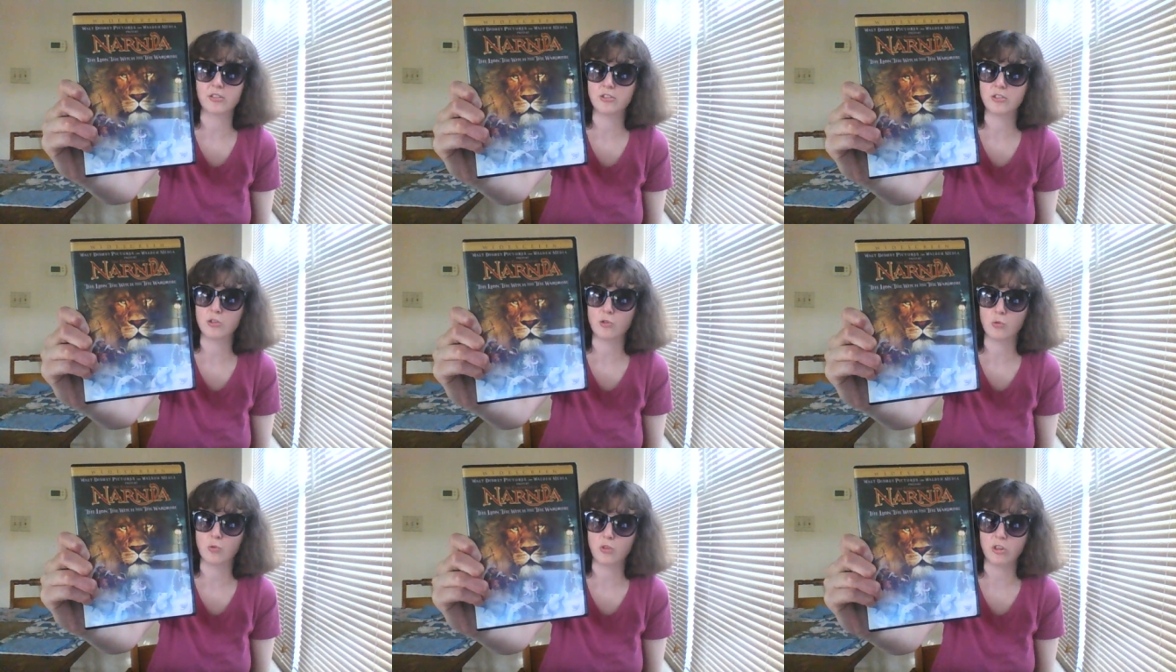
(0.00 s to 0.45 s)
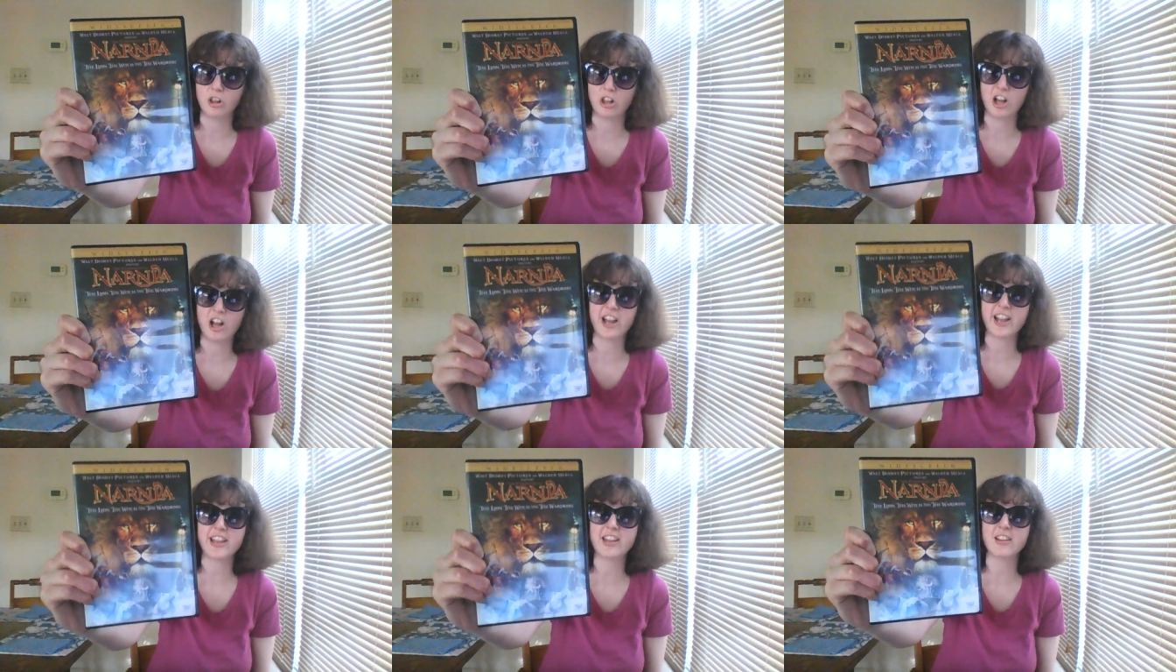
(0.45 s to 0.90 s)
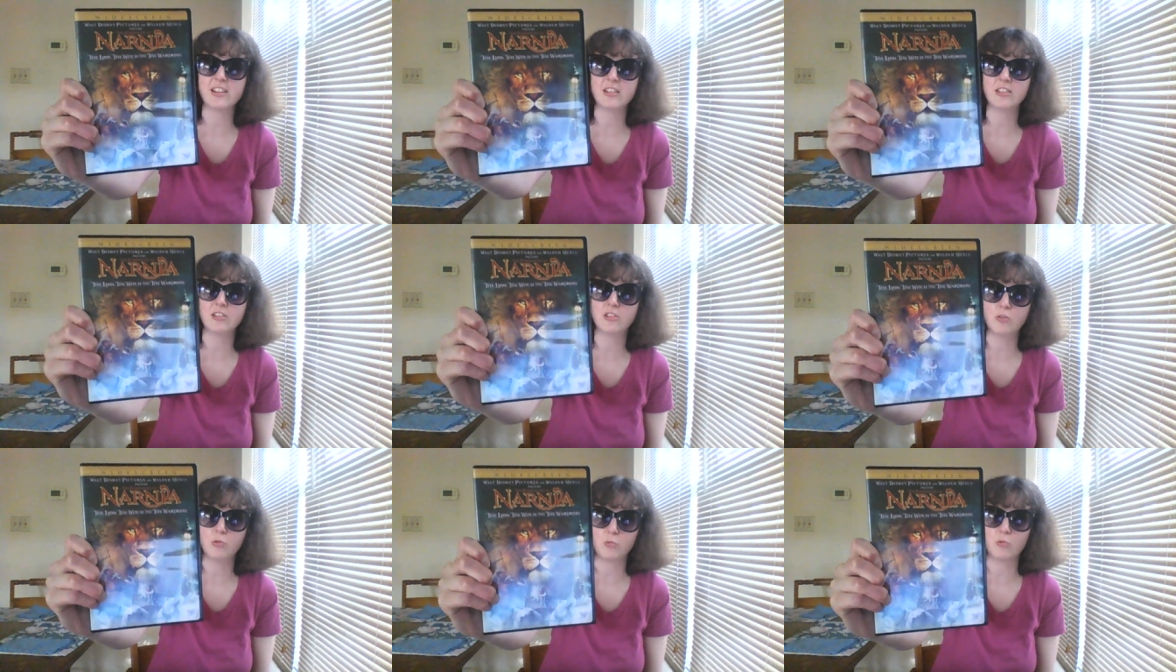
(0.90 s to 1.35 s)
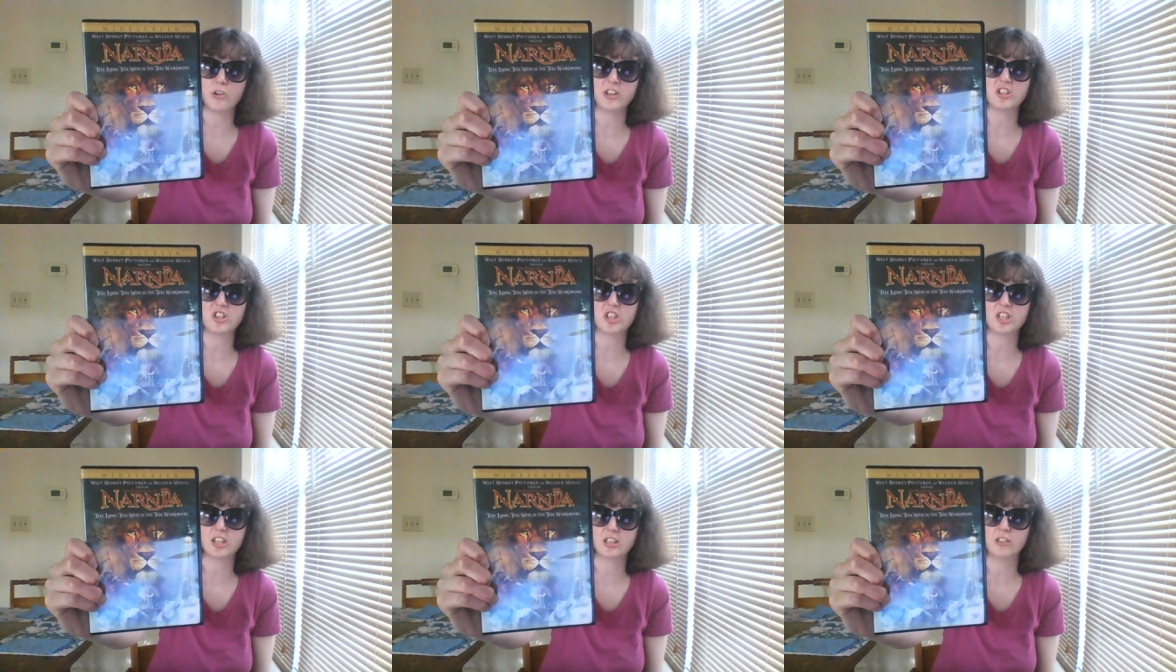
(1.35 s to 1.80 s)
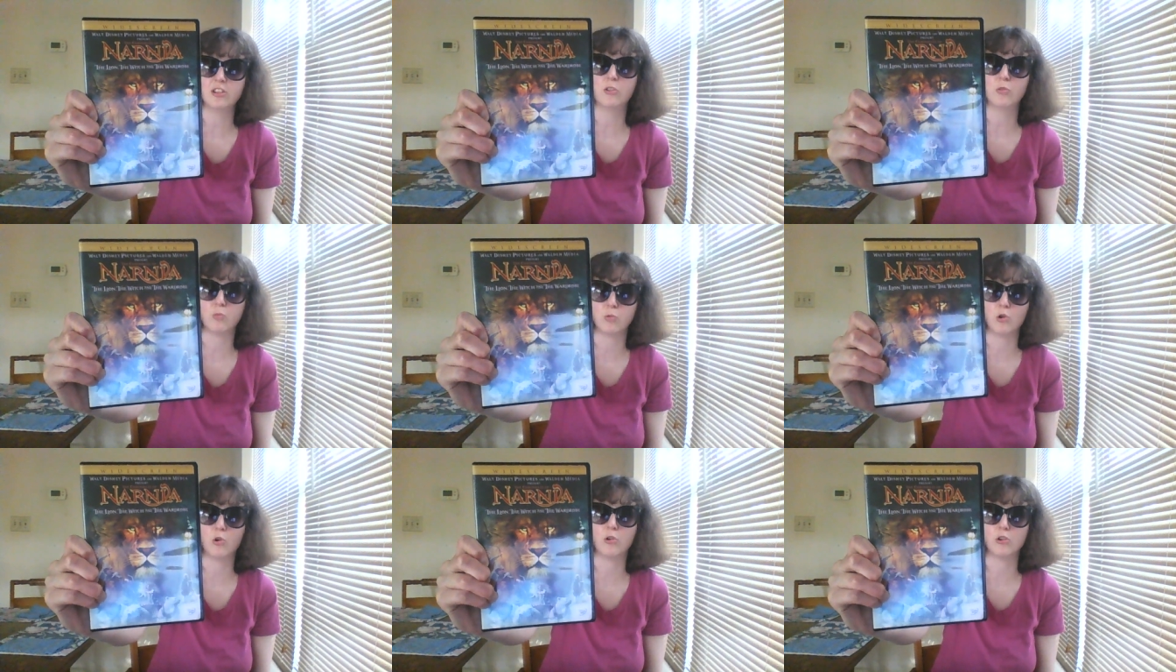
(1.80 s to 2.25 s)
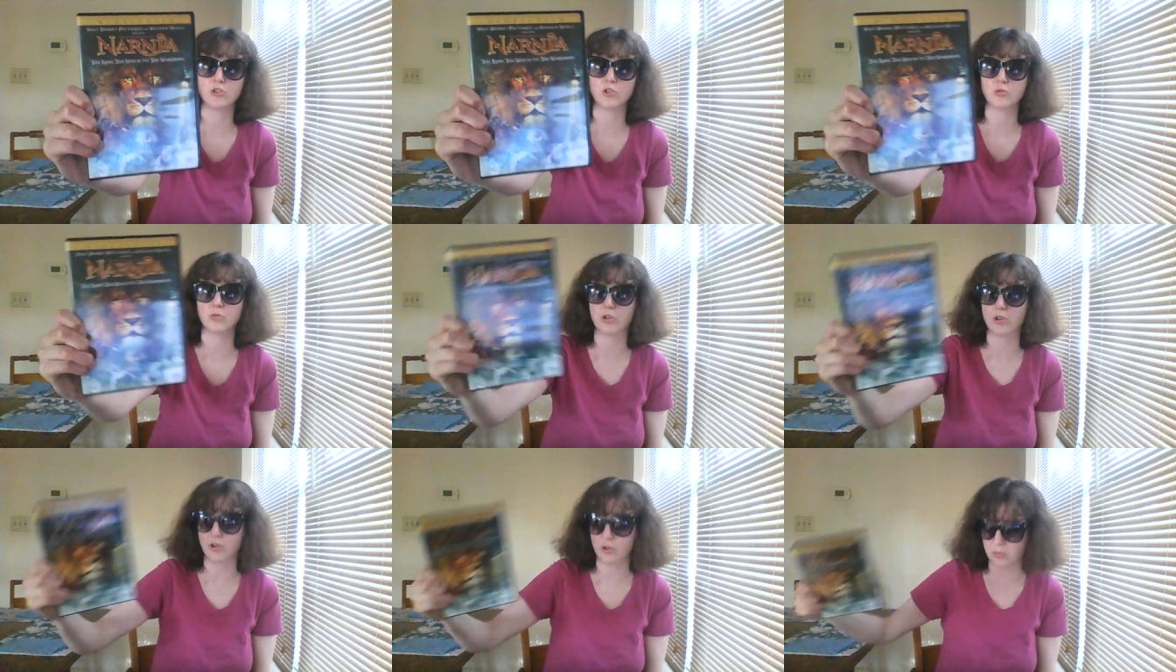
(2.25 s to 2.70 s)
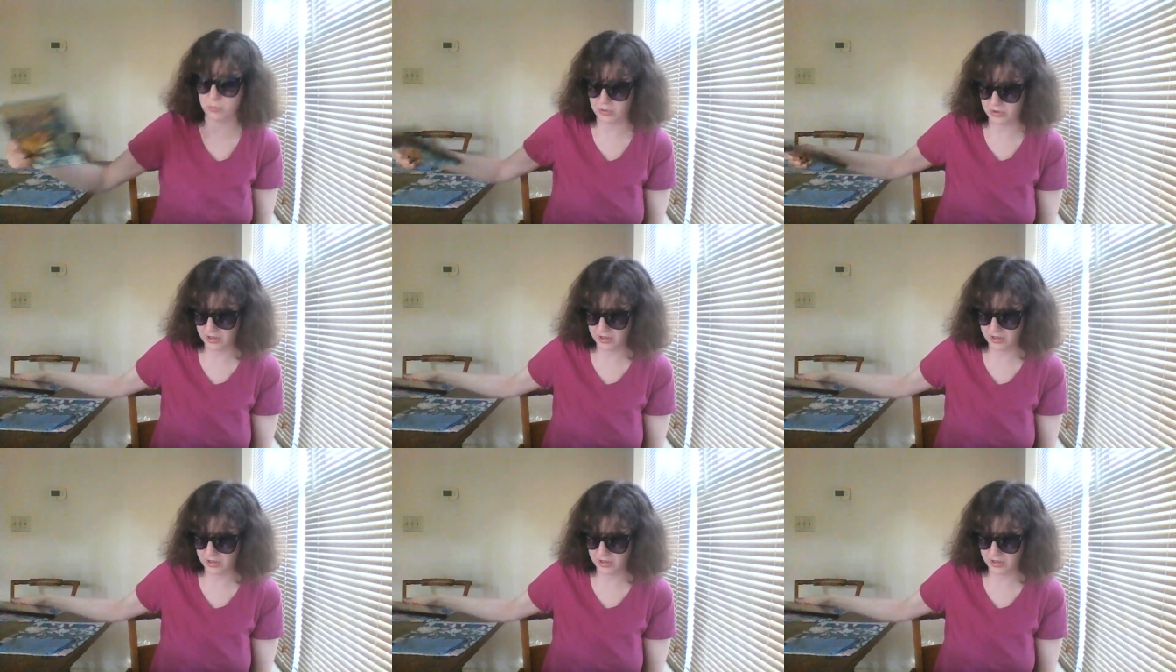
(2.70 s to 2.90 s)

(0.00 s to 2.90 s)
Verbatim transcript: The Lion, the Witch, and the Wardrobe.